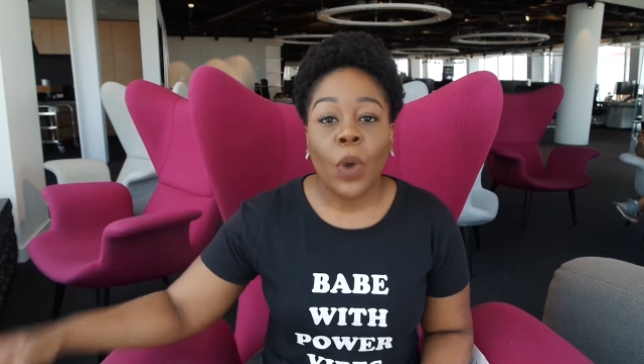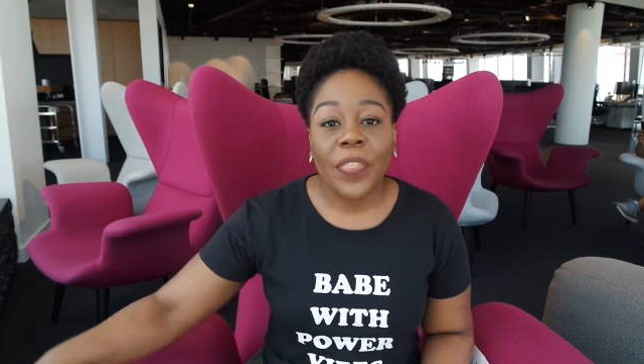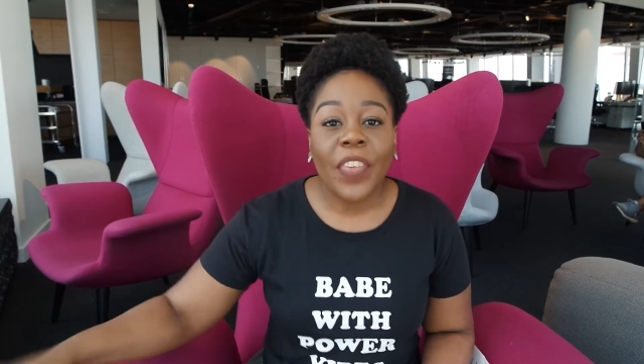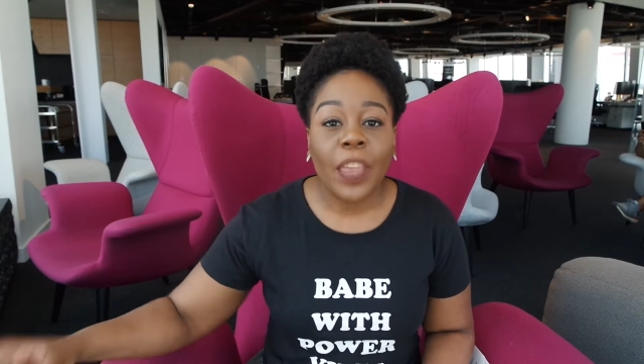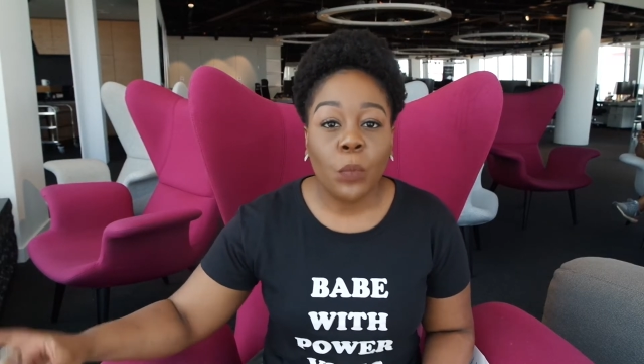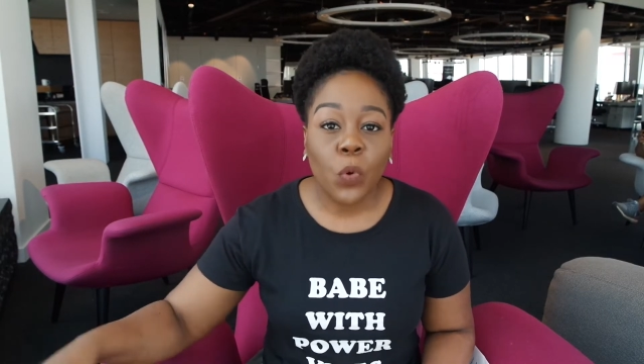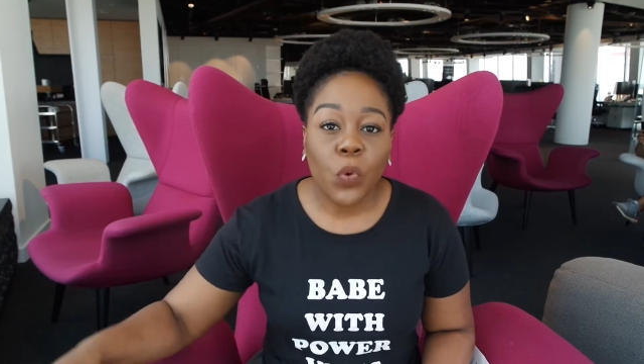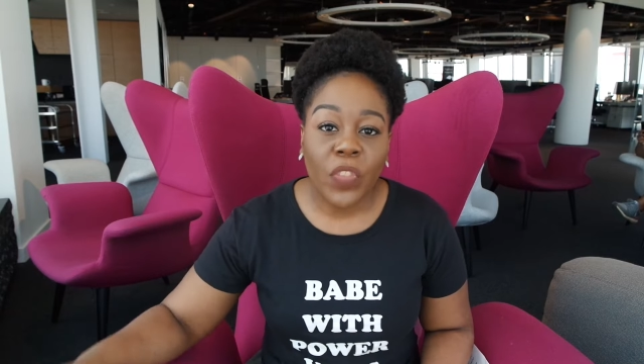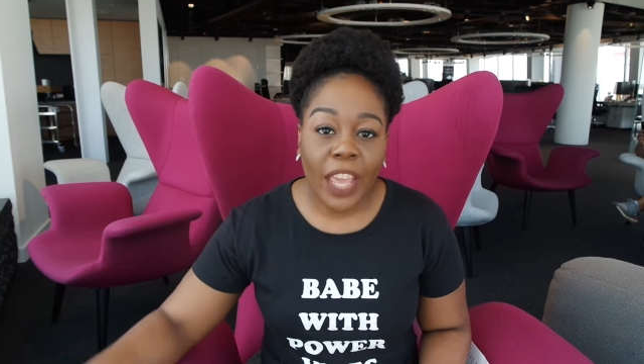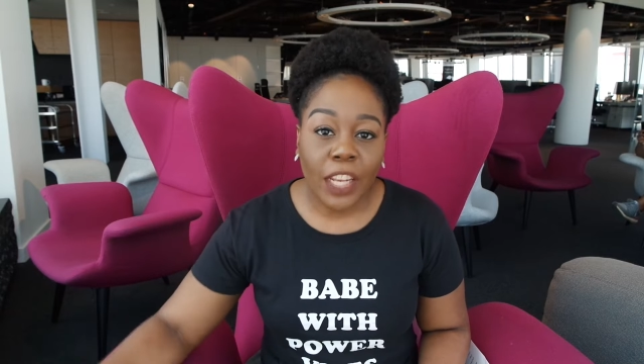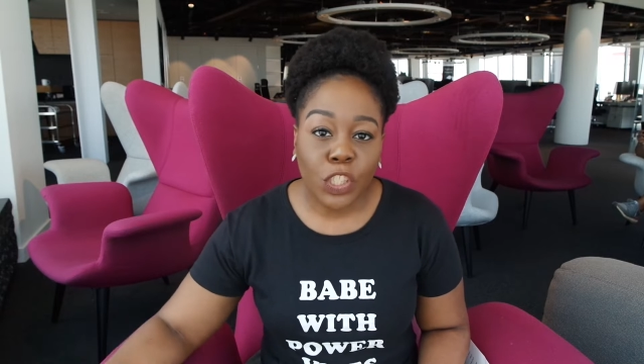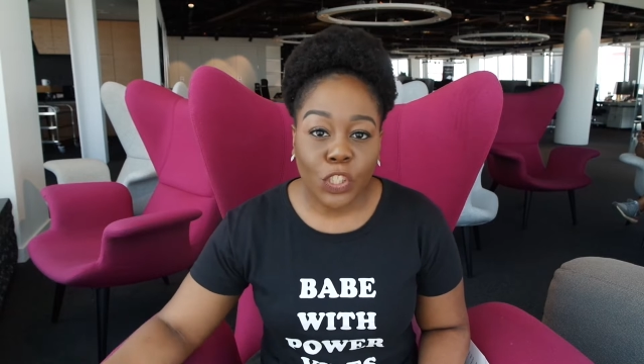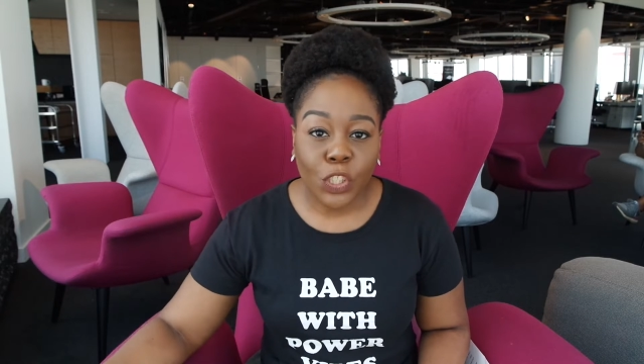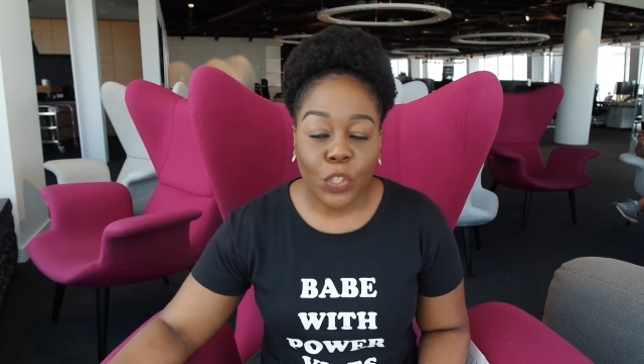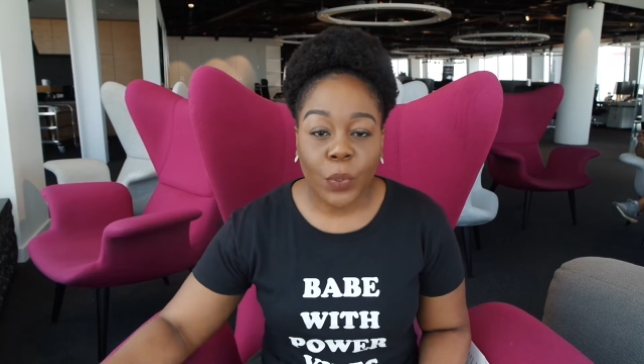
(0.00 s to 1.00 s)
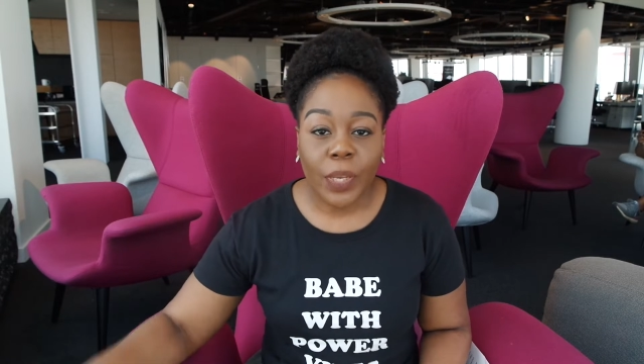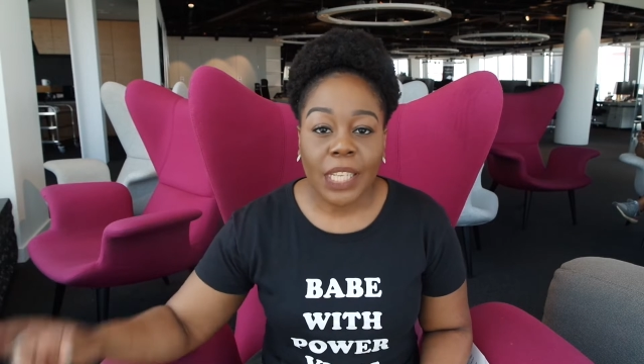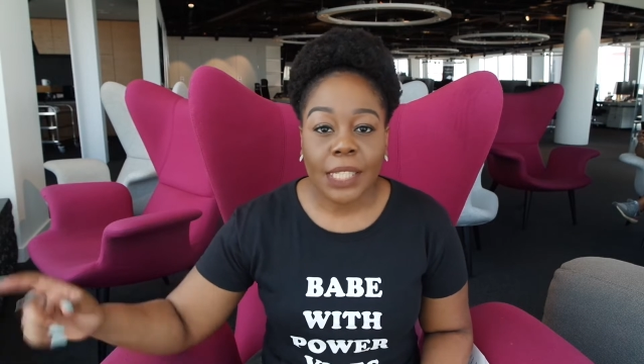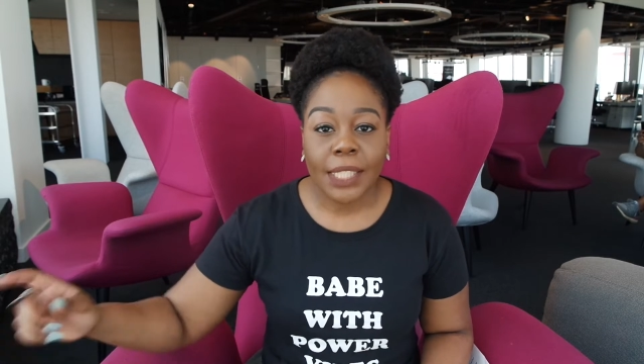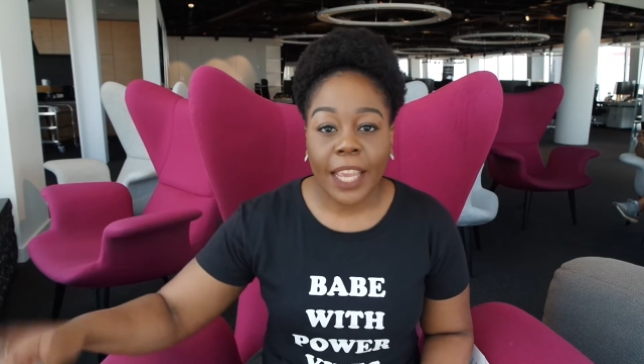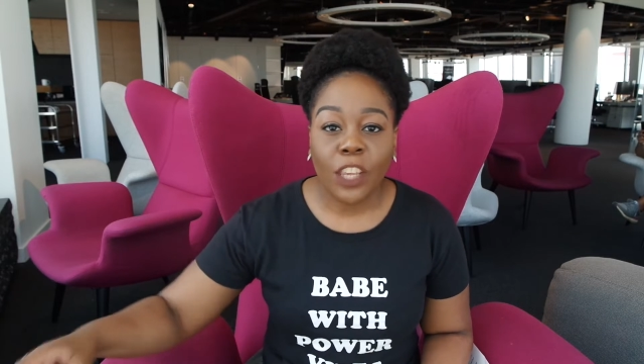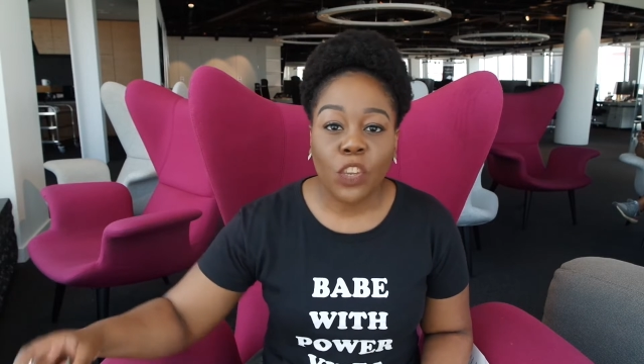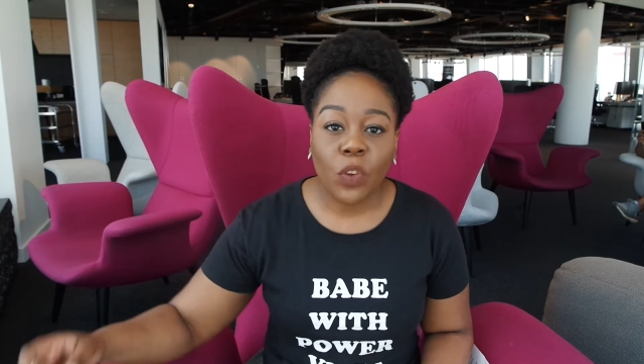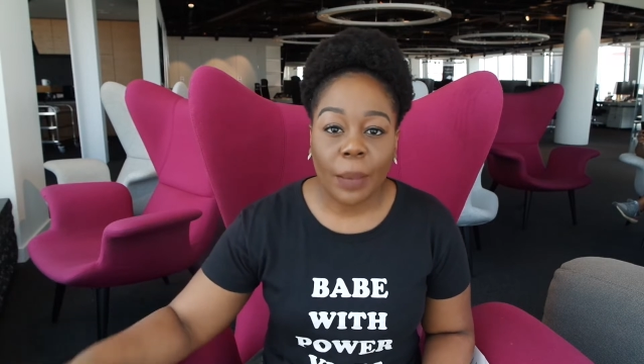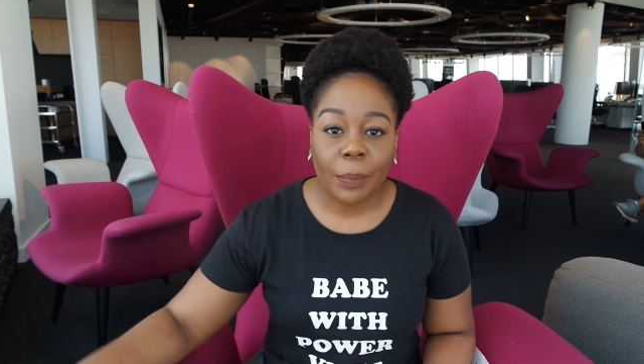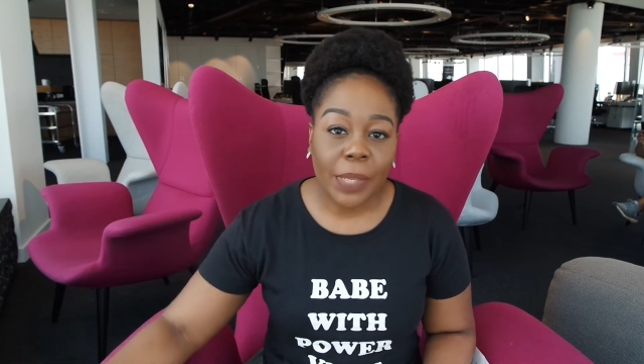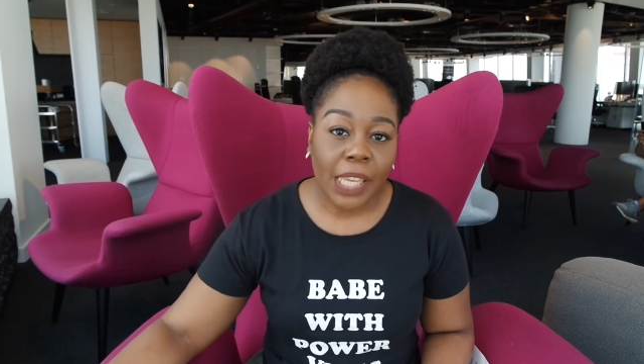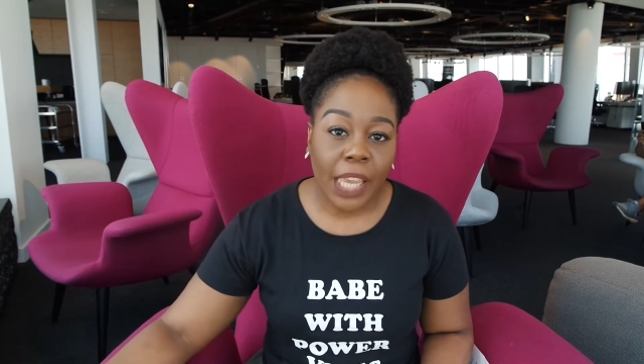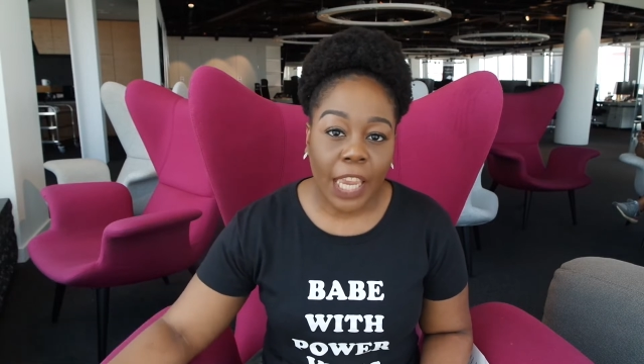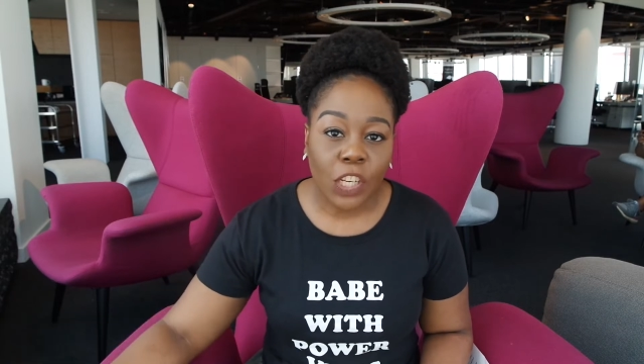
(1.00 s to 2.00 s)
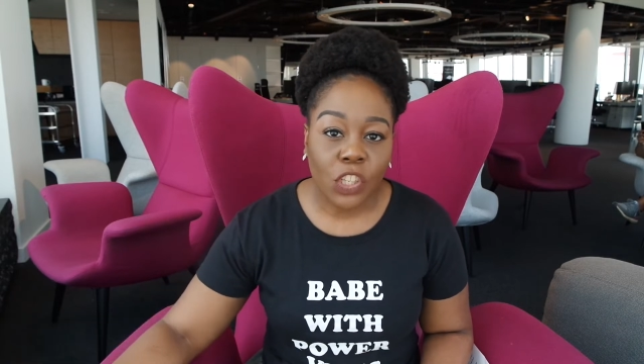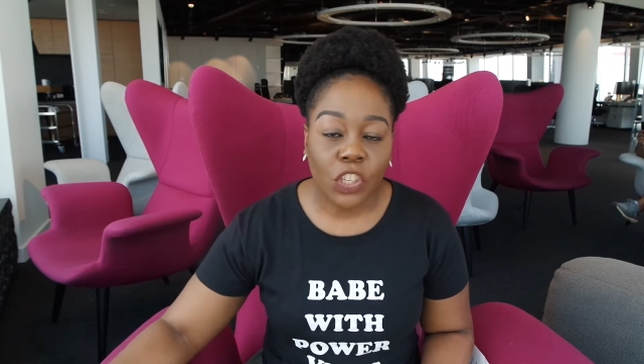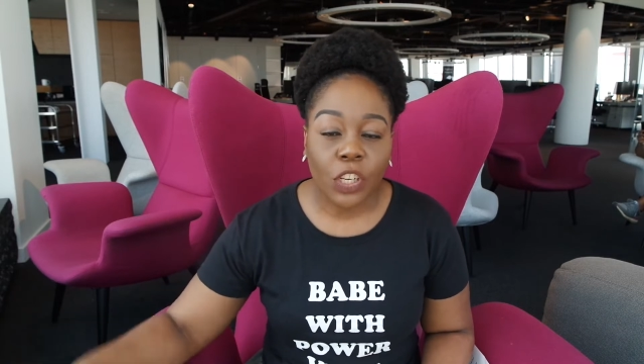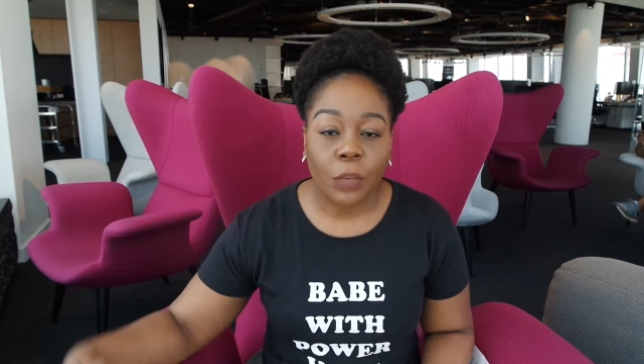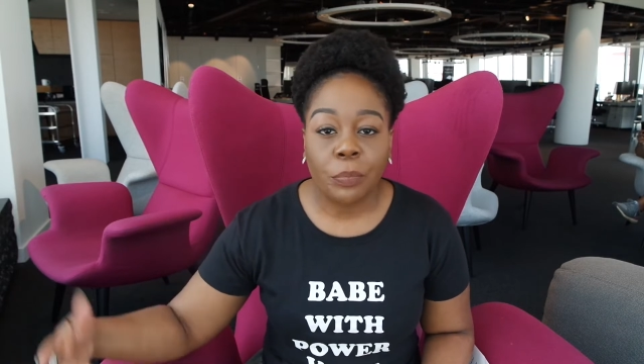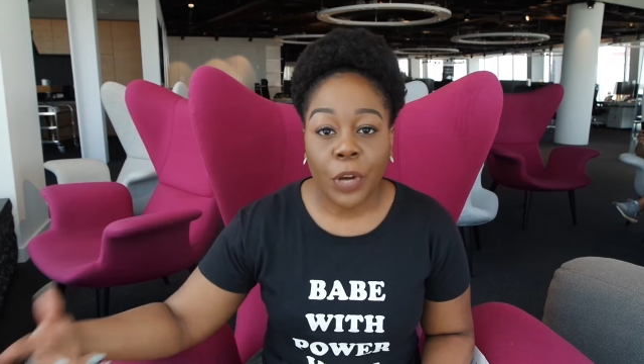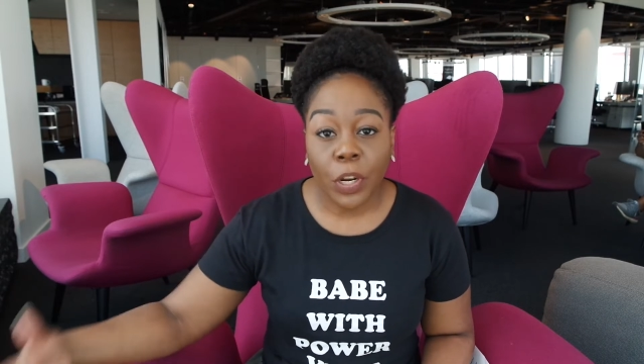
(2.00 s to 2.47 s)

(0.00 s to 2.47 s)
what they will then do is take your application,